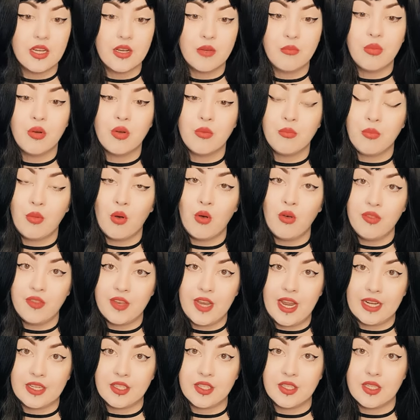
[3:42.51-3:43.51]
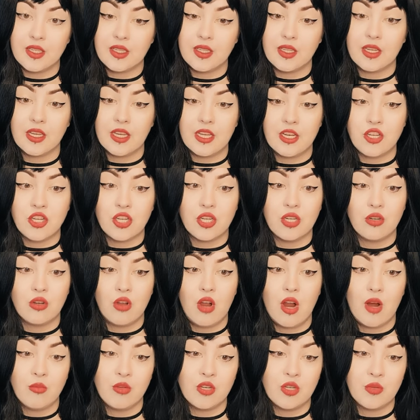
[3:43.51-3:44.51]
and put both next to the kitchen
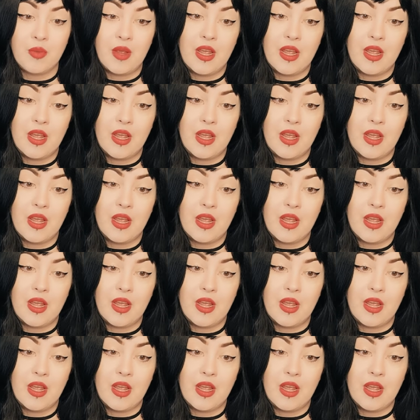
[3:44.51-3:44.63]
garbage